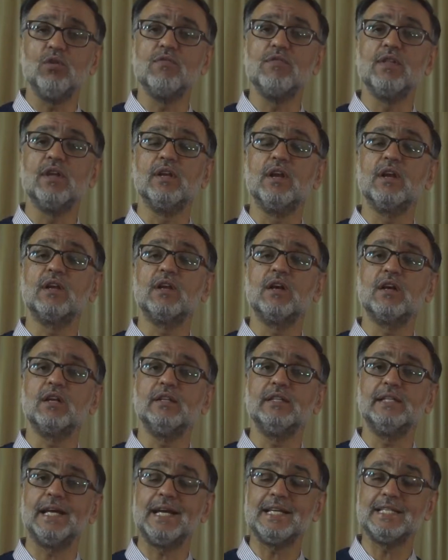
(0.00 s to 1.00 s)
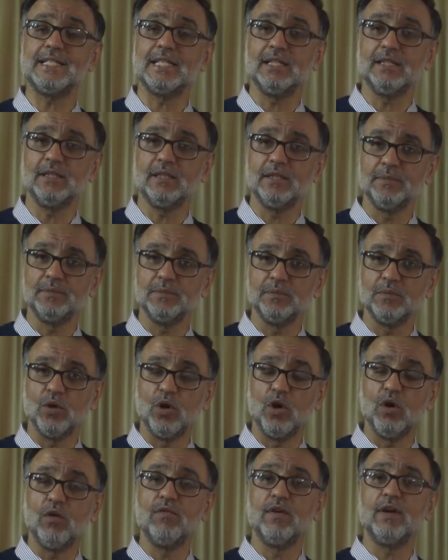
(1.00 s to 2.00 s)
of the non-current asset
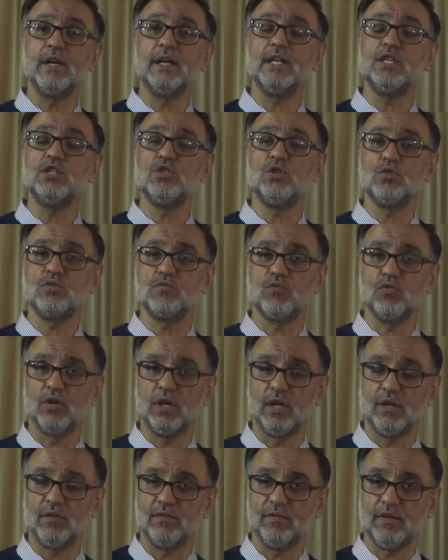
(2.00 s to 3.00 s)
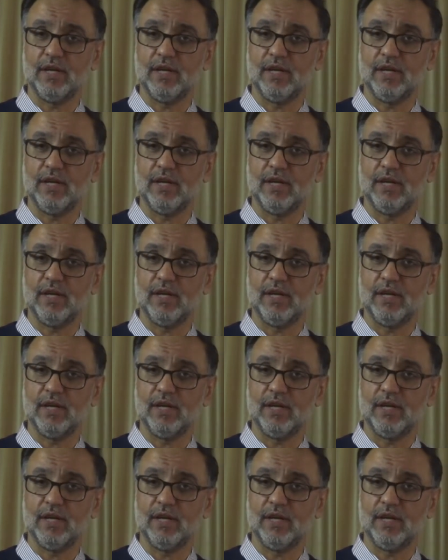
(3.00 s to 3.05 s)
over its useful life.